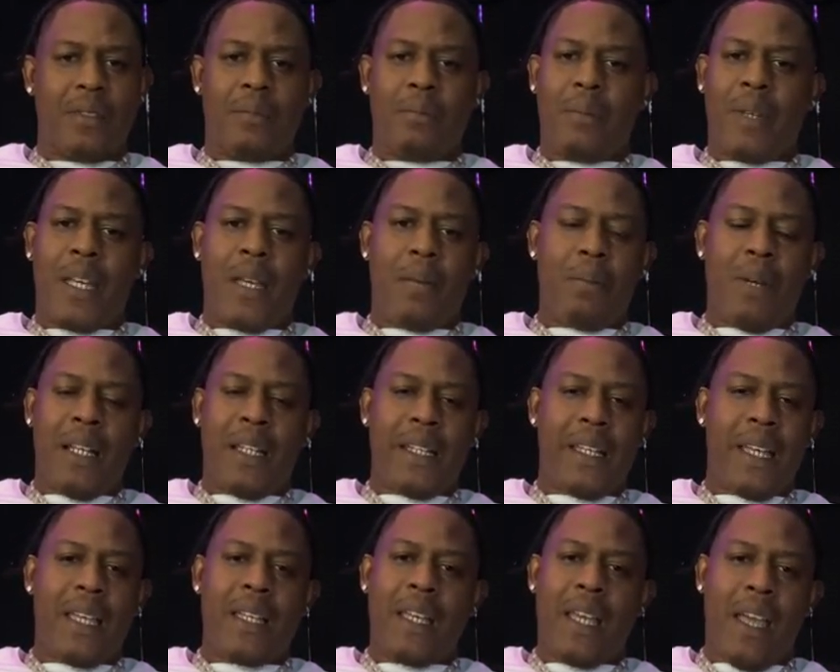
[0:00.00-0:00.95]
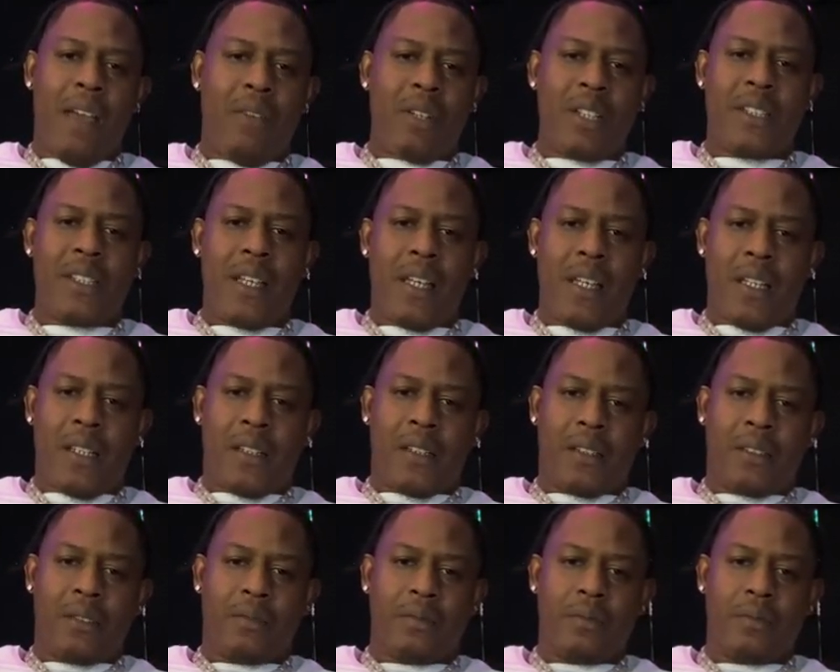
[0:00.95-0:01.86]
Man, money ain't everything.